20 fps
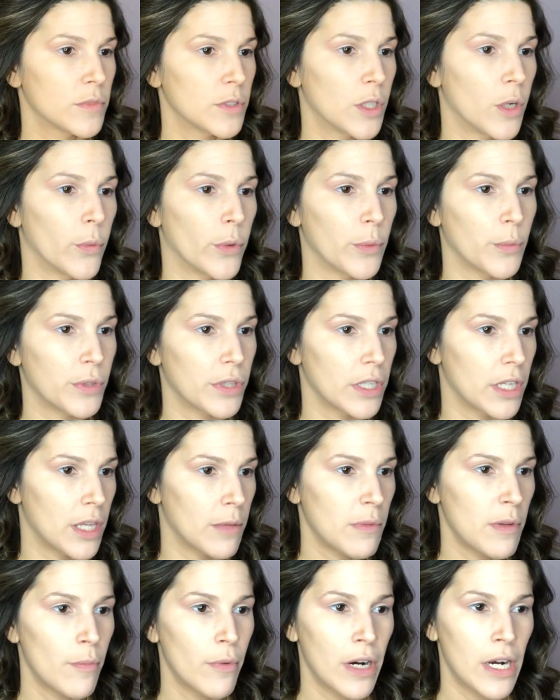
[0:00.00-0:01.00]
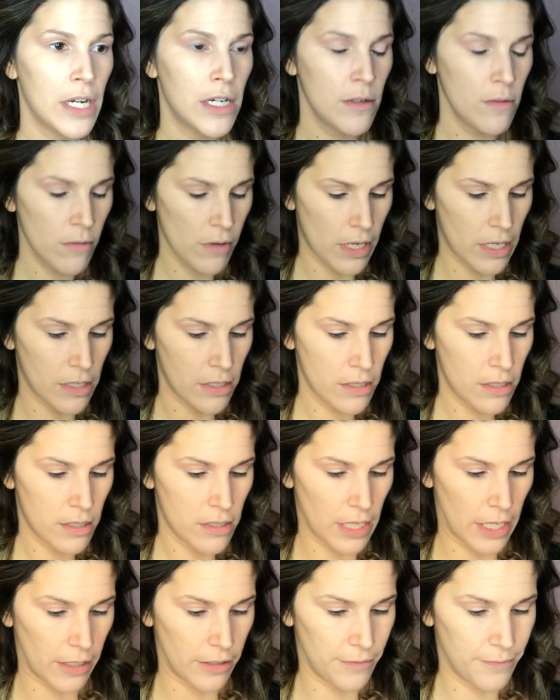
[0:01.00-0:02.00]
go in with the Gimme Brow and
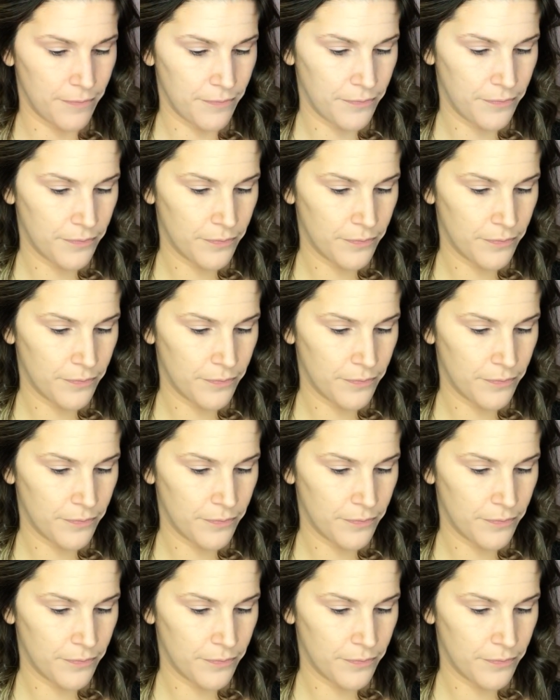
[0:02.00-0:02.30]
set them.